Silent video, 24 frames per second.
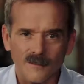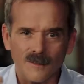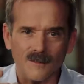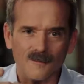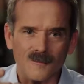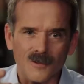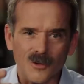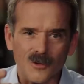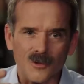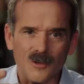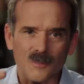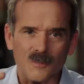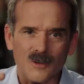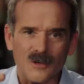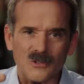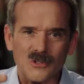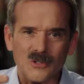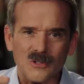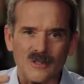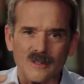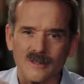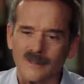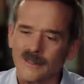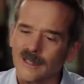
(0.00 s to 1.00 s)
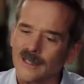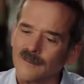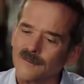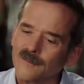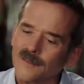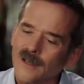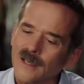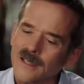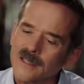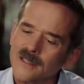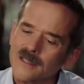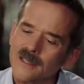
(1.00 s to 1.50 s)
if you're the person who
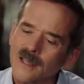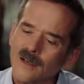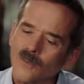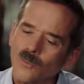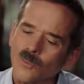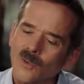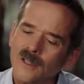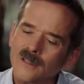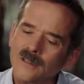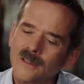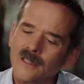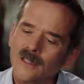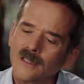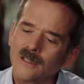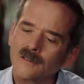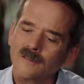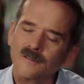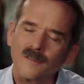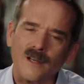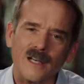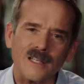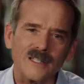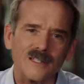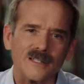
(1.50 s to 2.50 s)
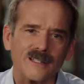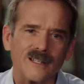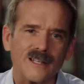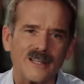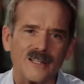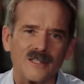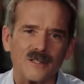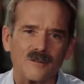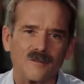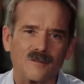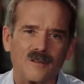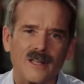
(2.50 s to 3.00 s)
finds that one little
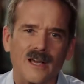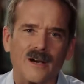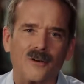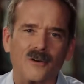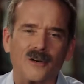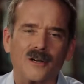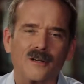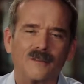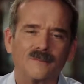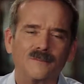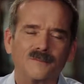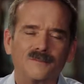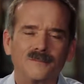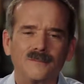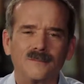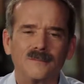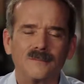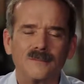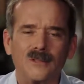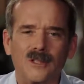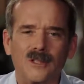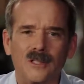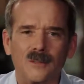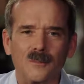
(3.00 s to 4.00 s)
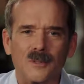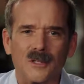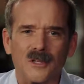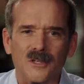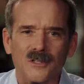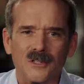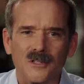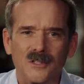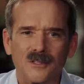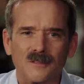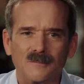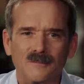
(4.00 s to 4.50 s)
fossilized flower on
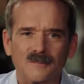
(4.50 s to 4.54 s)
Mars.